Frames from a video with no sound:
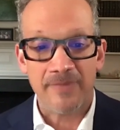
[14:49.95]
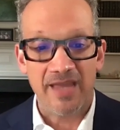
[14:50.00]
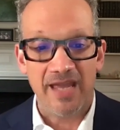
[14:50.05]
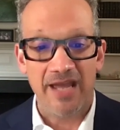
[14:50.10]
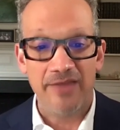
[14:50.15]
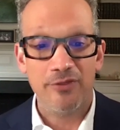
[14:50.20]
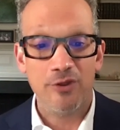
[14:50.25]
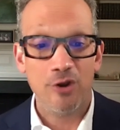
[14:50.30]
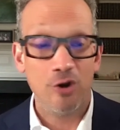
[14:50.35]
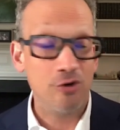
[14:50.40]

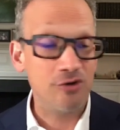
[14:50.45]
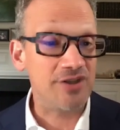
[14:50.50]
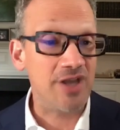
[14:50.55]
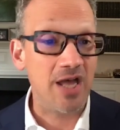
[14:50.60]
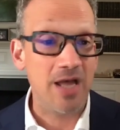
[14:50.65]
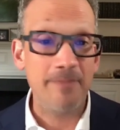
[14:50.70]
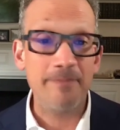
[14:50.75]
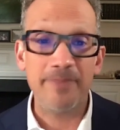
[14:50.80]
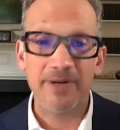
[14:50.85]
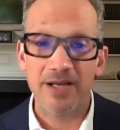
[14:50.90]
And those
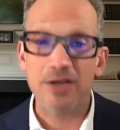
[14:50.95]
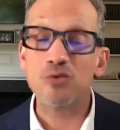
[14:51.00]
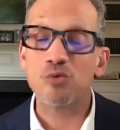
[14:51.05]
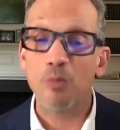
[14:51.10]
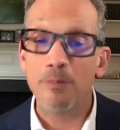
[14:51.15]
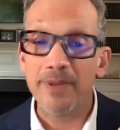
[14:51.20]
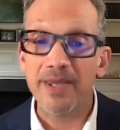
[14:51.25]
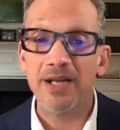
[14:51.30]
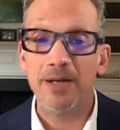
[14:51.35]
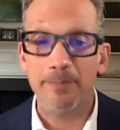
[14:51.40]
companies
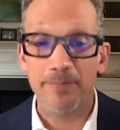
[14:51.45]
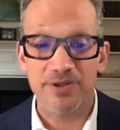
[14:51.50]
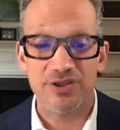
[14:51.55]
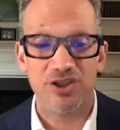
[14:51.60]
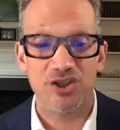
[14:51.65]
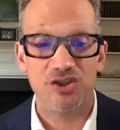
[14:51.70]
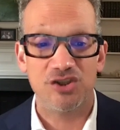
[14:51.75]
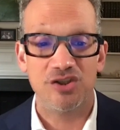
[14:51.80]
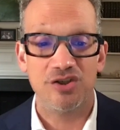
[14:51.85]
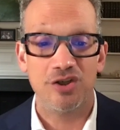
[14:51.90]
will be in a
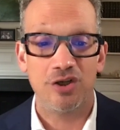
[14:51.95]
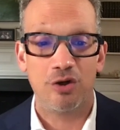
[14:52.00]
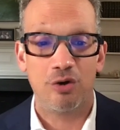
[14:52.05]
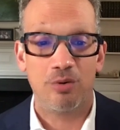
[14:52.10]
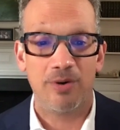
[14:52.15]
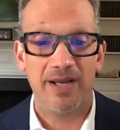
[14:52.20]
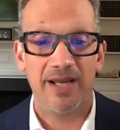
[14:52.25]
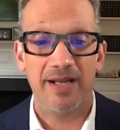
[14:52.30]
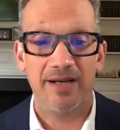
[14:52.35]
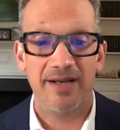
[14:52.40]
position to
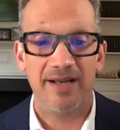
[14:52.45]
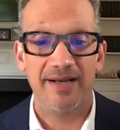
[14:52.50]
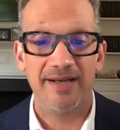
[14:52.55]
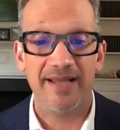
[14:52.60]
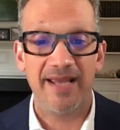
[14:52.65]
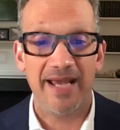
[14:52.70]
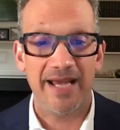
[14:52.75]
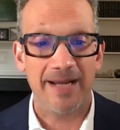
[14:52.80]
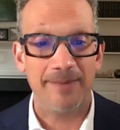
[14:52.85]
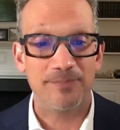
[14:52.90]
create and
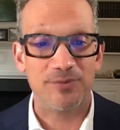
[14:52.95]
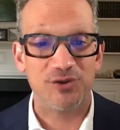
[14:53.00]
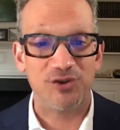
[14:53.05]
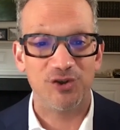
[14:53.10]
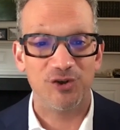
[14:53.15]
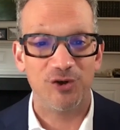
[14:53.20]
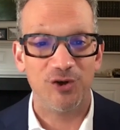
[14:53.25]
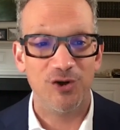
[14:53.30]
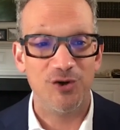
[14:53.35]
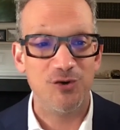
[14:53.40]
capture